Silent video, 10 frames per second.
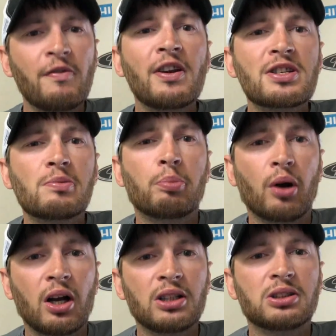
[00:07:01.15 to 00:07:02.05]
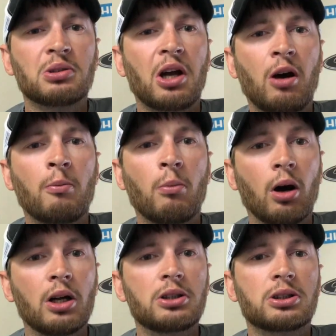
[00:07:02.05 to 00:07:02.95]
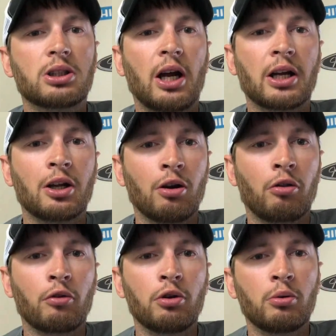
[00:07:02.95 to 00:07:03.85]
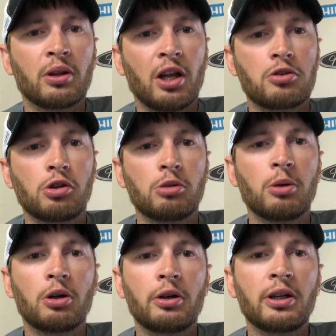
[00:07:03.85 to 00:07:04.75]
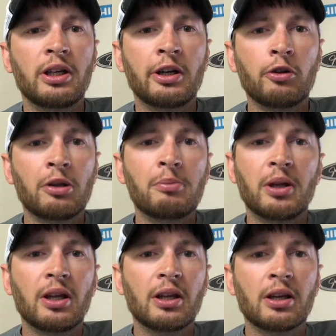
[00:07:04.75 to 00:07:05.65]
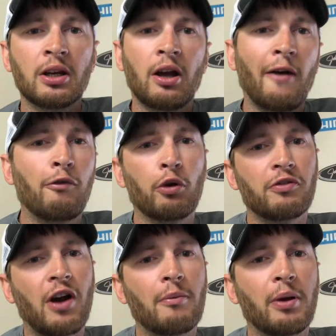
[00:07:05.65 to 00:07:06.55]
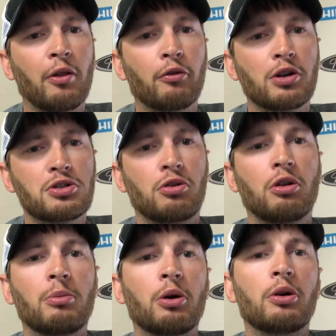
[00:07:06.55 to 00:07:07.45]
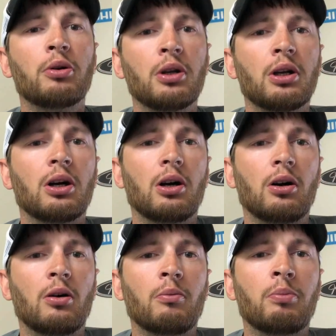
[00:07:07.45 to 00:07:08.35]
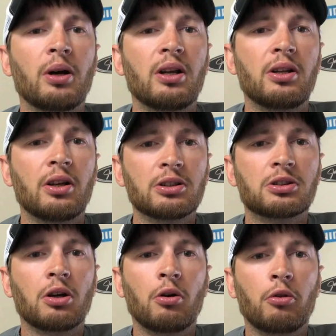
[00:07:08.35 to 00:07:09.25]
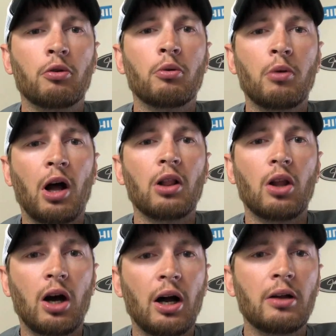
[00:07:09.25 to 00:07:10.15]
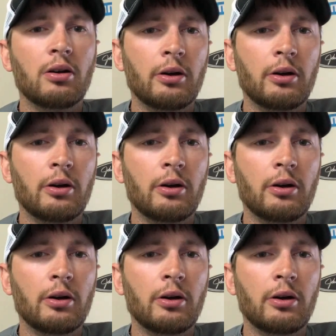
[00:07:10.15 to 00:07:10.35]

very surprised on how much I could go through with that trolling motor, it only being a 45-pound thrust trolling motor, but it does go through a lot.